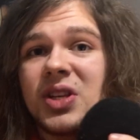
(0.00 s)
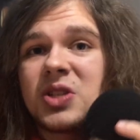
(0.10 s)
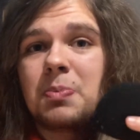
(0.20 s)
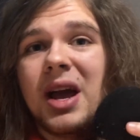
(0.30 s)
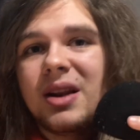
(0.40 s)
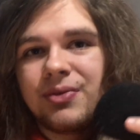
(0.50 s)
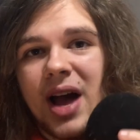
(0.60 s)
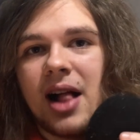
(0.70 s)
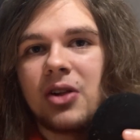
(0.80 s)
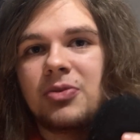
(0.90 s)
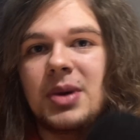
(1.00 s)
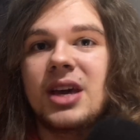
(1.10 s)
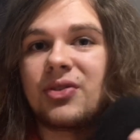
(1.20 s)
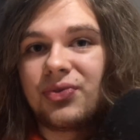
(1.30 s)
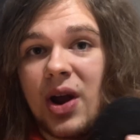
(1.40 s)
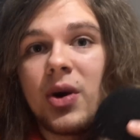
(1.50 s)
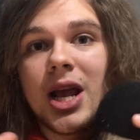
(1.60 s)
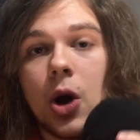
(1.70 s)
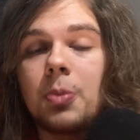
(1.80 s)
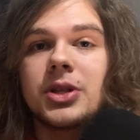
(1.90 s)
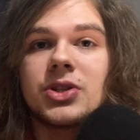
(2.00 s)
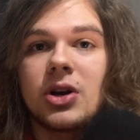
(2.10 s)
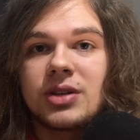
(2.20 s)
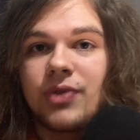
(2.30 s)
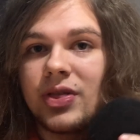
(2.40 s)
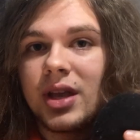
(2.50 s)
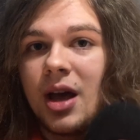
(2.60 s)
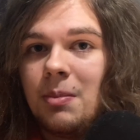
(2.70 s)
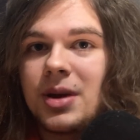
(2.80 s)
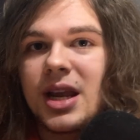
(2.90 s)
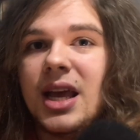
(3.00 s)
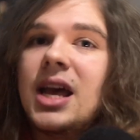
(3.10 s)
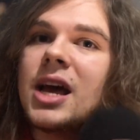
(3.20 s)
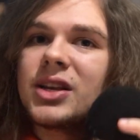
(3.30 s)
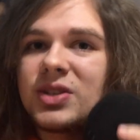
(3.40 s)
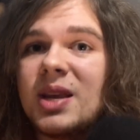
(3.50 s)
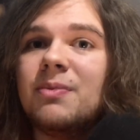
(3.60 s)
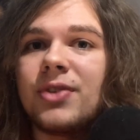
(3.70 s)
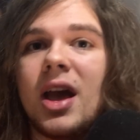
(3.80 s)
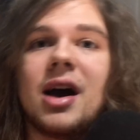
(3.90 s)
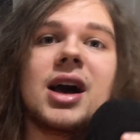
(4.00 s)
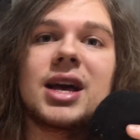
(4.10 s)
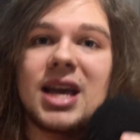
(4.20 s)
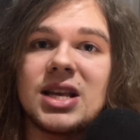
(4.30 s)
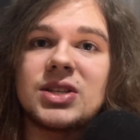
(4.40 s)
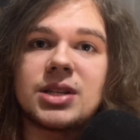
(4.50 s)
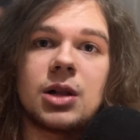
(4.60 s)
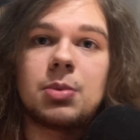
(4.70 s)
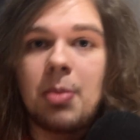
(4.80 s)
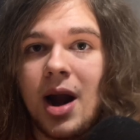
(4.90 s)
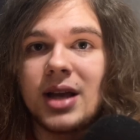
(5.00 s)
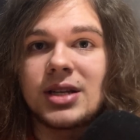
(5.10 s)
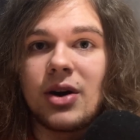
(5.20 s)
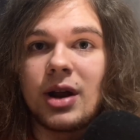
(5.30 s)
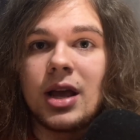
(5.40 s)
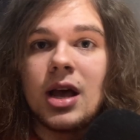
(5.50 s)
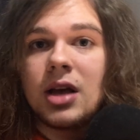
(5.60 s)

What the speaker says: despite Valve being a very open source friendly company, SteamVR is still proprietary.